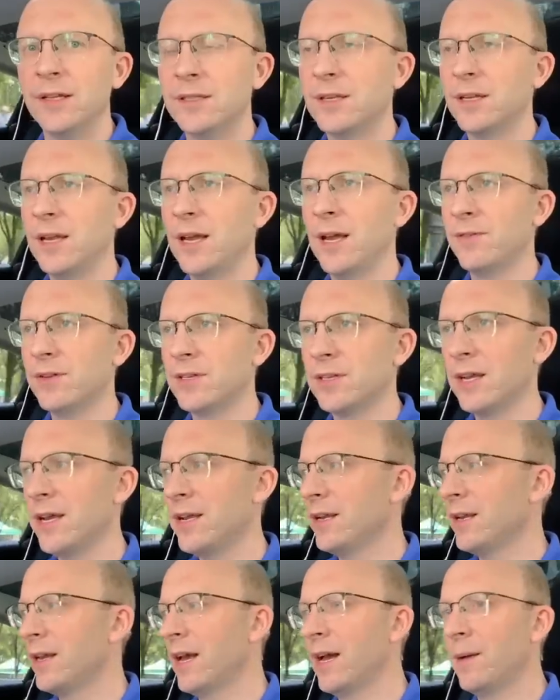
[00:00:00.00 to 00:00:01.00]
It's going to have a
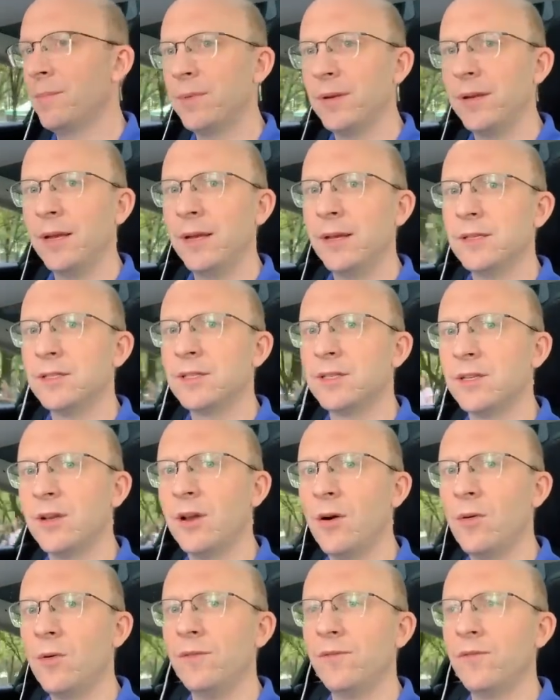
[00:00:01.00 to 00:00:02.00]
tight gap, and it's
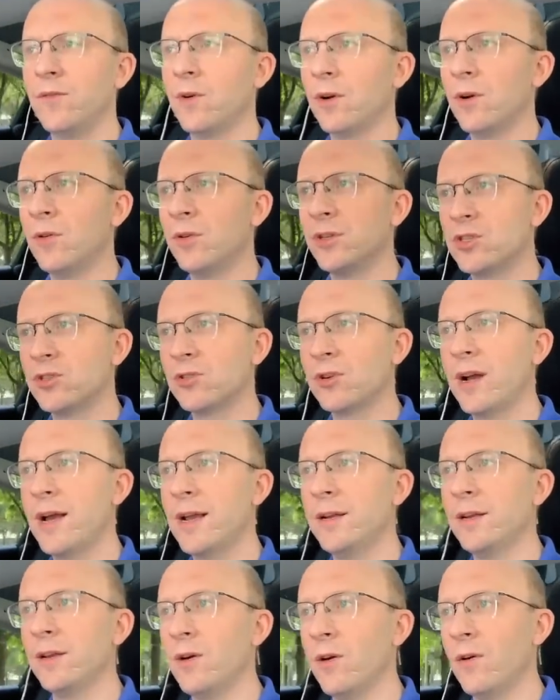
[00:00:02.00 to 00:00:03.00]
going for it. Oh, it's
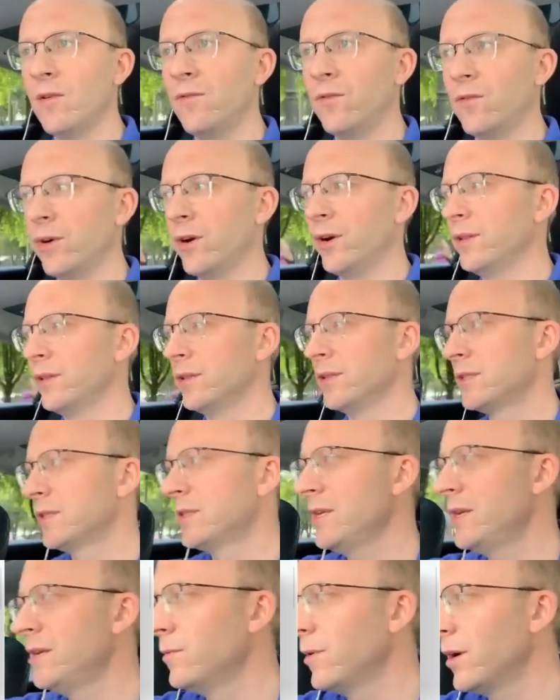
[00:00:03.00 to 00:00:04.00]
trying to go for it. Let's
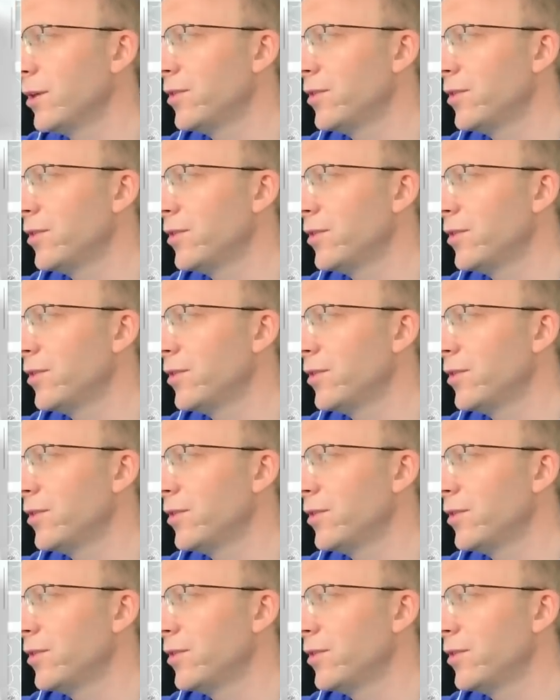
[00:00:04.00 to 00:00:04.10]
see.